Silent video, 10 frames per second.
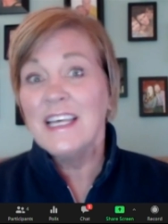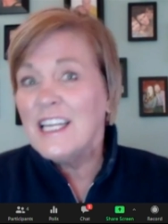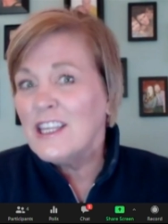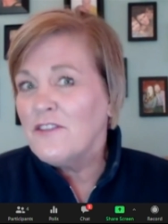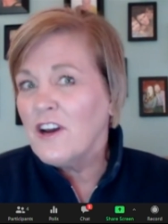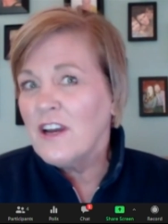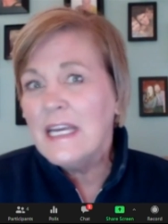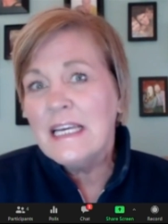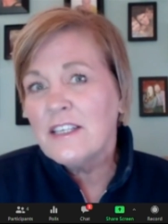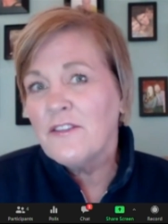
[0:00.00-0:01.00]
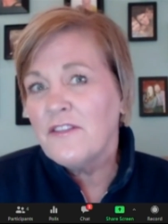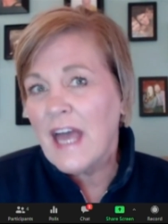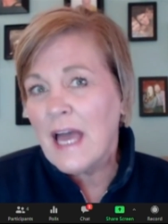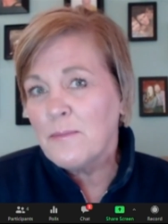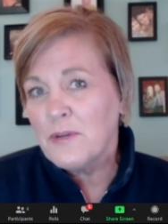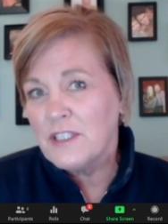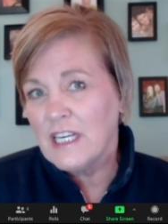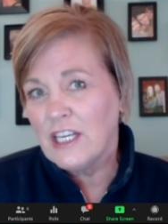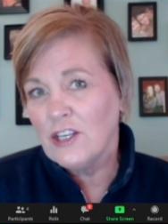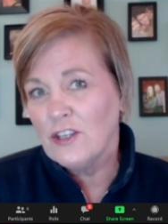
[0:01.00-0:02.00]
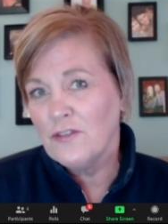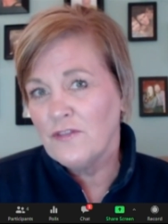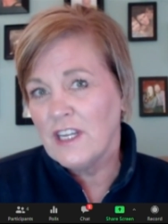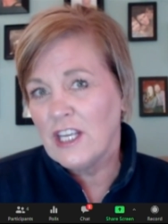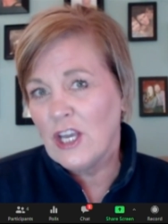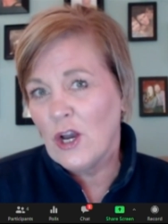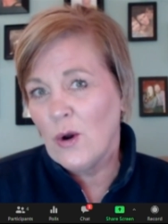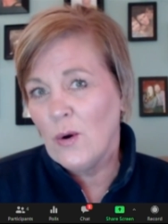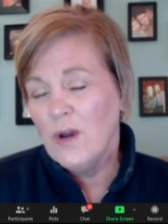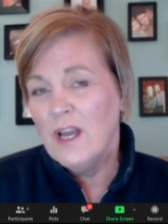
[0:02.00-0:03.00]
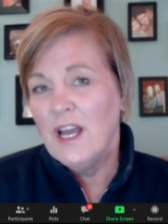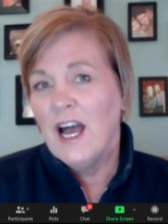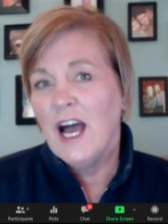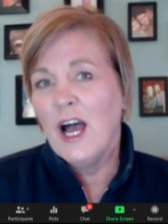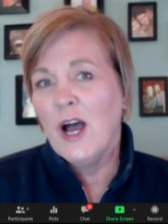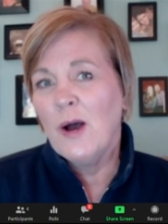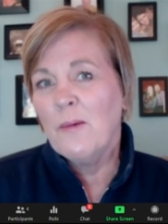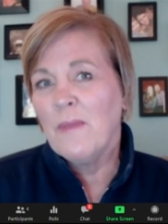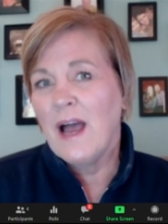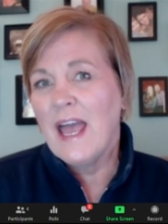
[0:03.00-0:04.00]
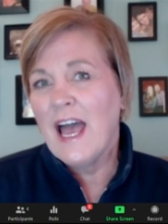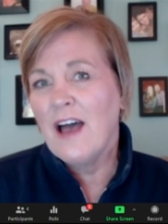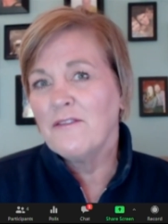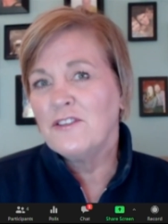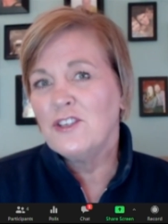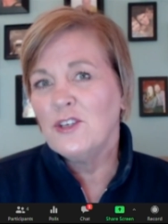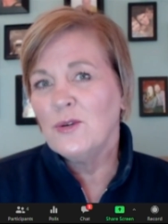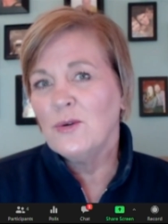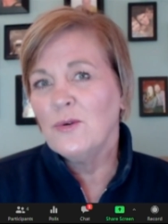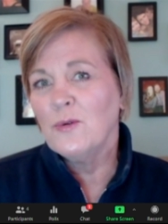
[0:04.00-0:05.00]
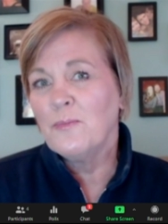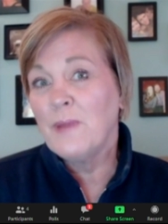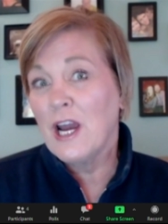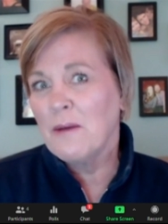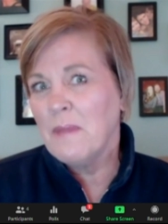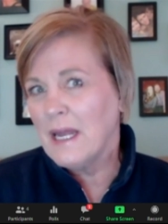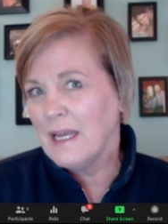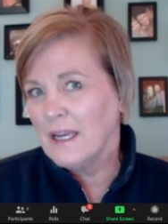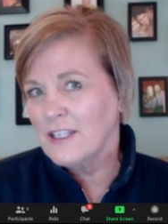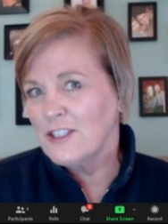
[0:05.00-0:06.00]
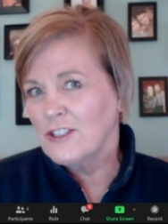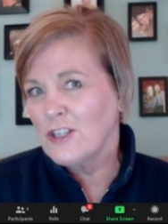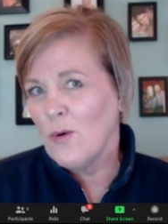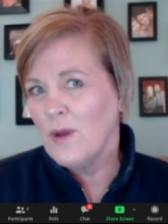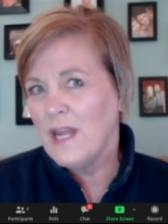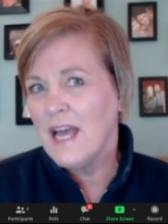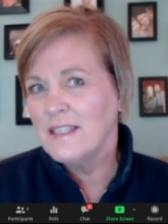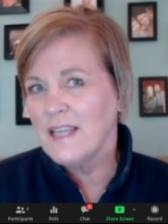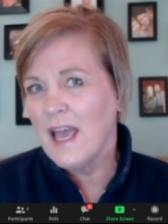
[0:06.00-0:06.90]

then at the very end of that particular video, um, I have two paramedics going head to